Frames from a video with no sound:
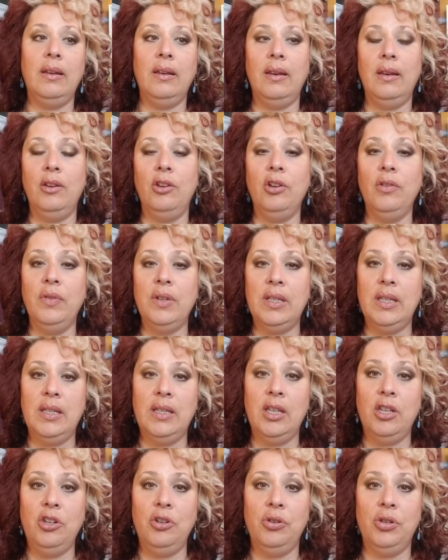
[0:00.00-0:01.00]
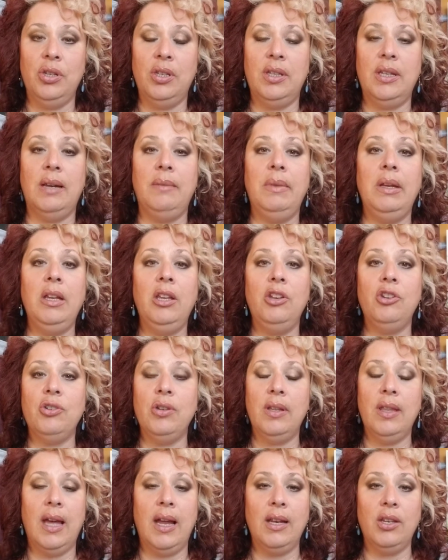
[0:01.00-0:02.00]
nervousness in your stomach,
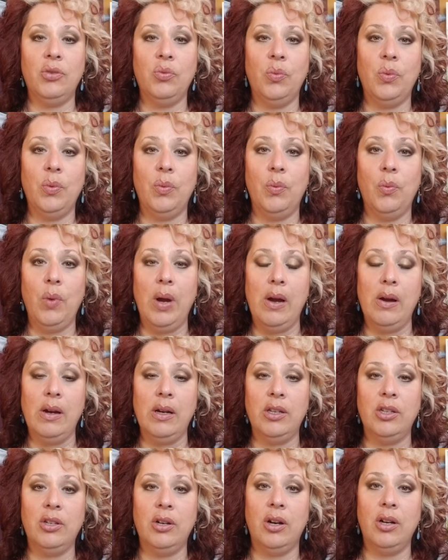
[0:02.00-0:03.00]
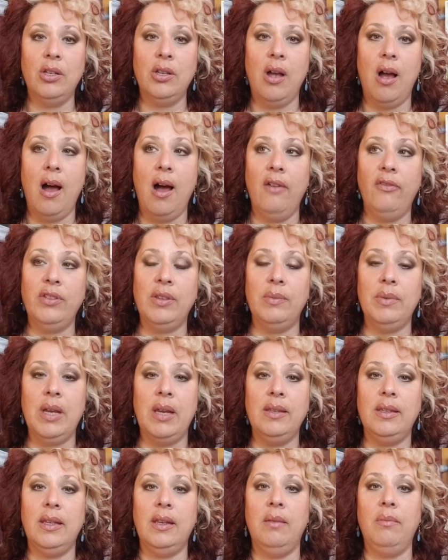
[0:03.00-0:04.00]
usually that's where it starts off.
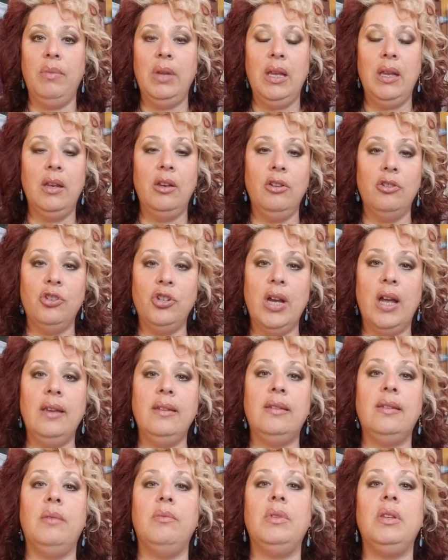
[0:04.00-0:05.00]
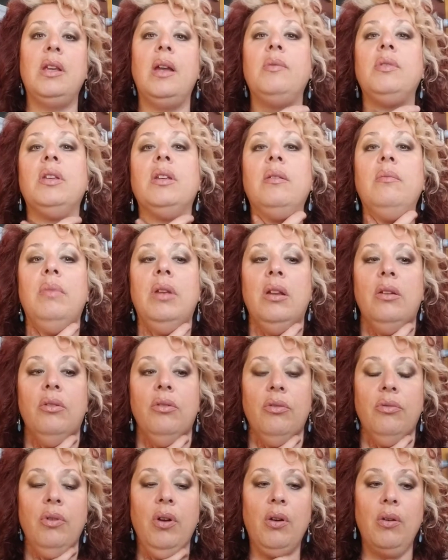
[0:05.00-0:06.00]
Sometimes it can be in your chest, sometimes it can be in
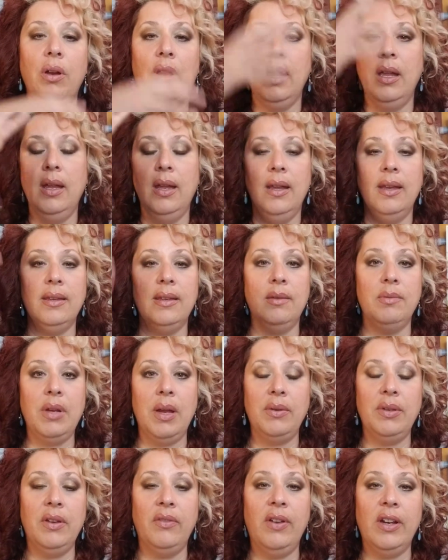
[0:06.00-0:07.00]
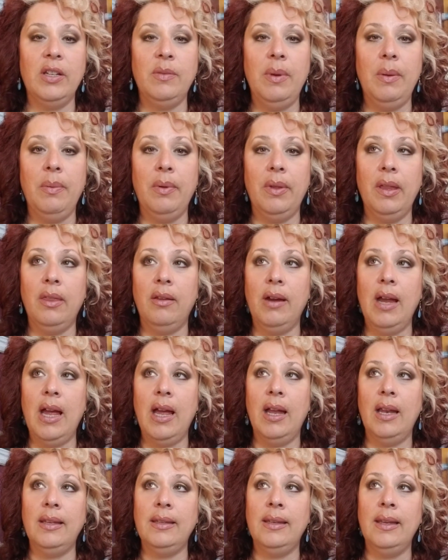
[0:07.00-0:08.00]
your throat, sometimes it affects people in their
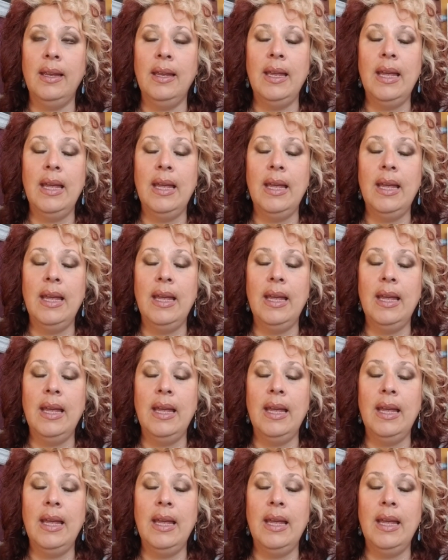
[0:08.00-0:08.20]
heads.